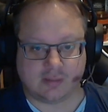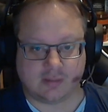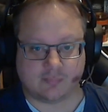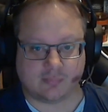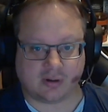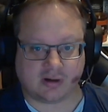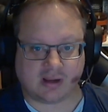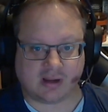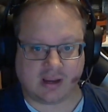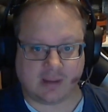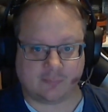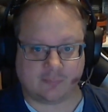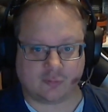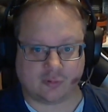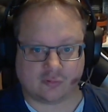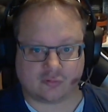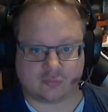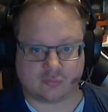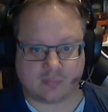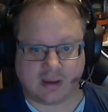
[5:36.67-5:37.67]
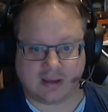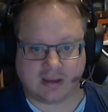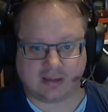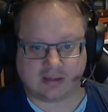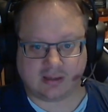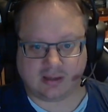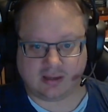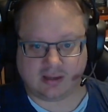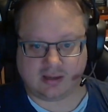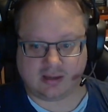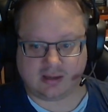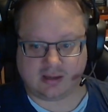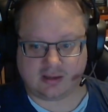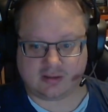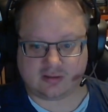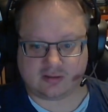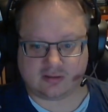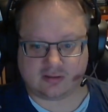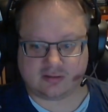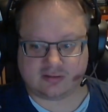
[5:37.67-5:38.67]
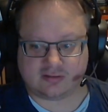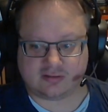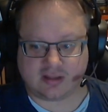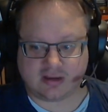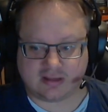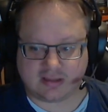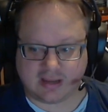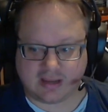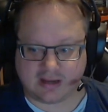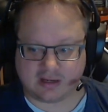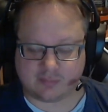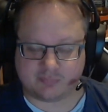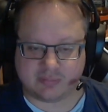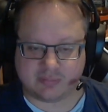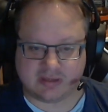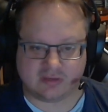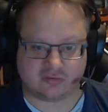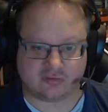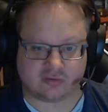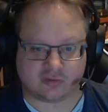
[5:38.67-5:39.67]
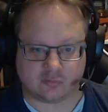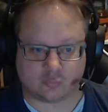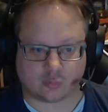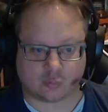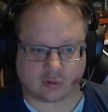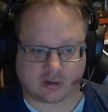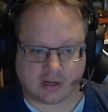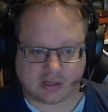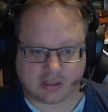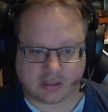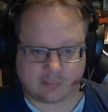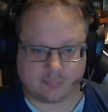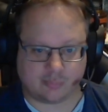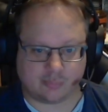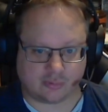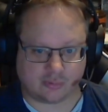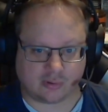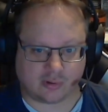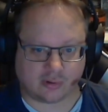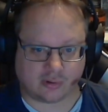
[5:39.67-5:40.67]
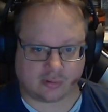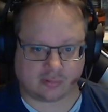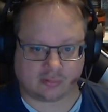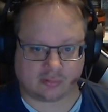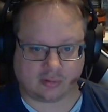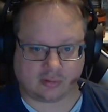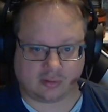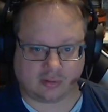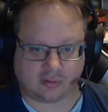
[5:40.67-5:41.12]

But I am going to make a dedicated PC where I can put on